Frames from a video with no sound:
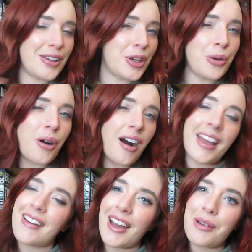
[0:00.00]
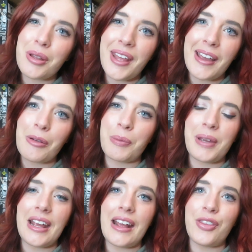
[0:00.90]
who I kind of would think would
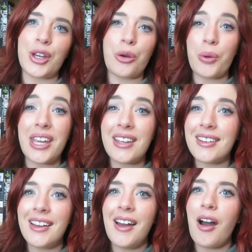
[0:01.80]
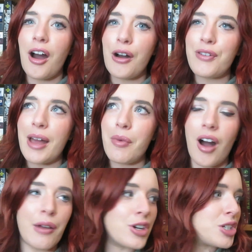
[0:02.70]
be the queen of
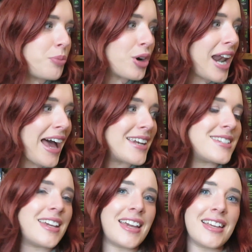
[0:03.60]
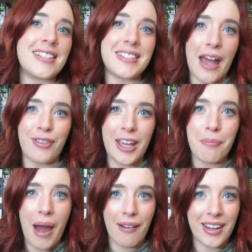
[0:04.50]
Irish bookland is
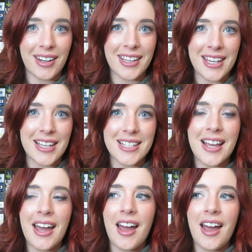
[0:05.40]
definitely Marian Keyes.